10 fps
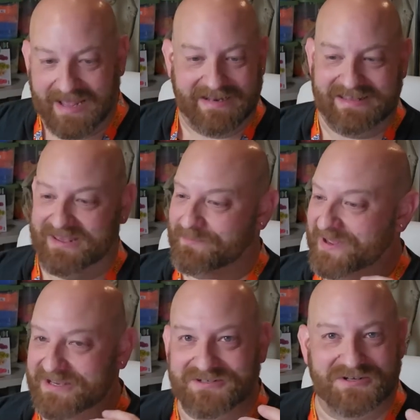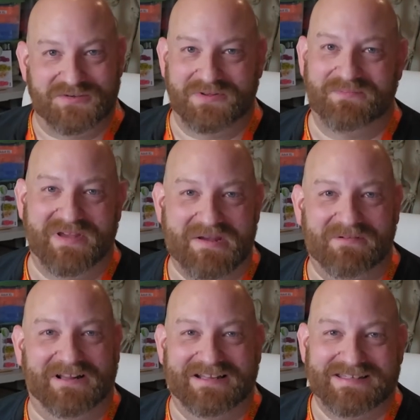and get pictures with
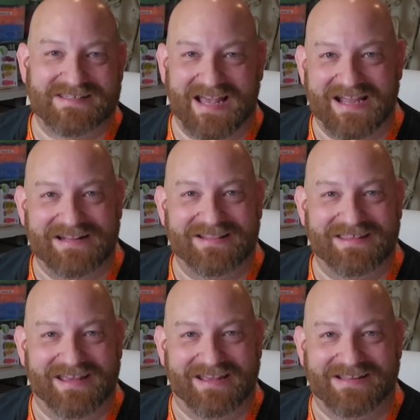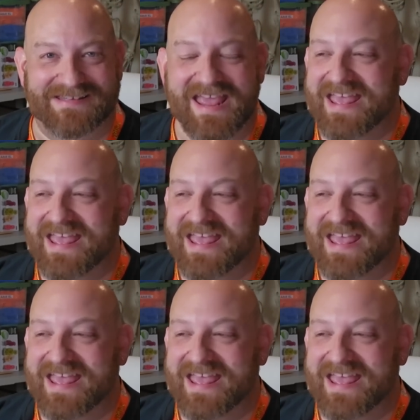people and sign things.